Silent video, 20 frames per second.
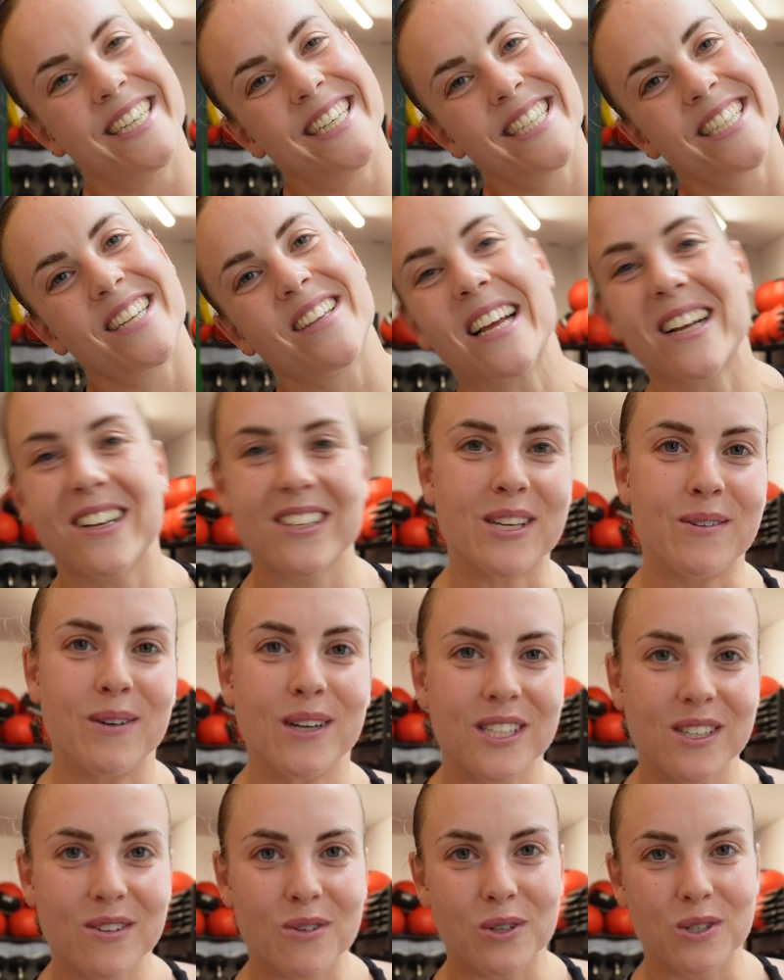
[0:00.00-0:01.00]
So thank you so
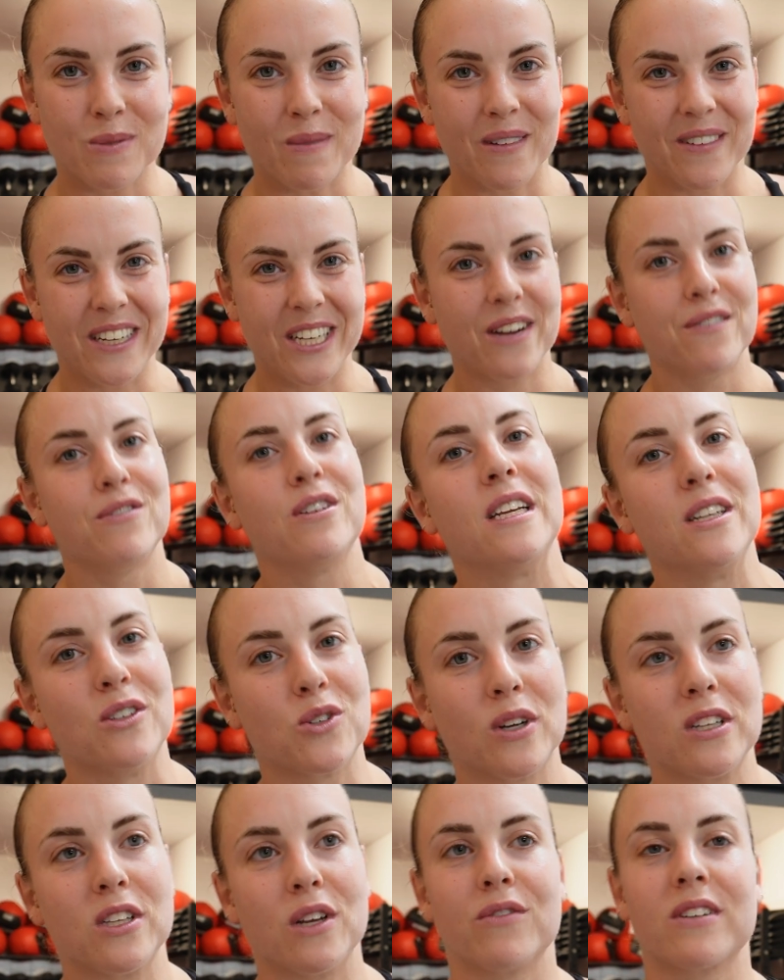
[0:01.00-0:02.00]
much for watching my video. If you did
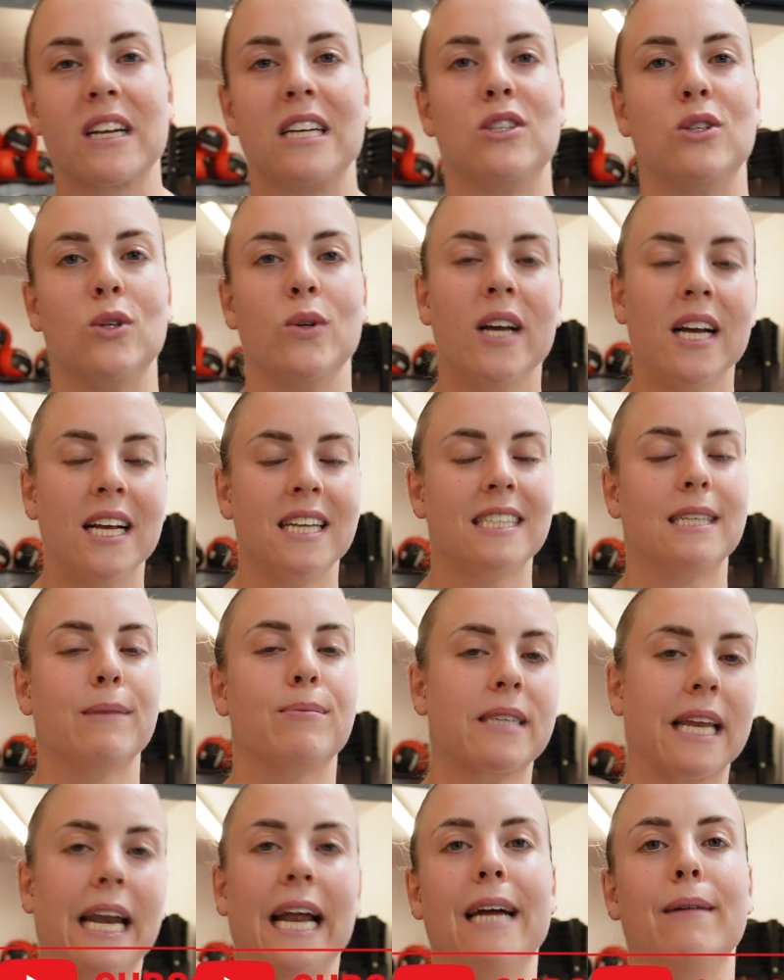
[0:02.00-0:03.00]
enjoy it, don't forget to
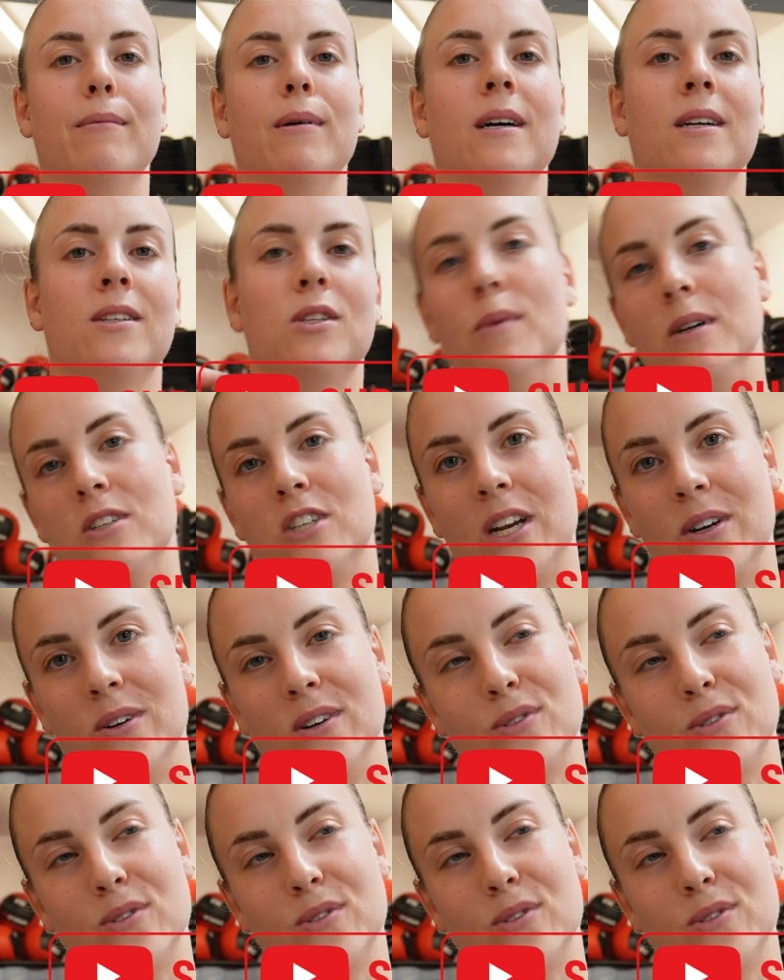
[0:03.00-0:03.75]
subscribe to my channel,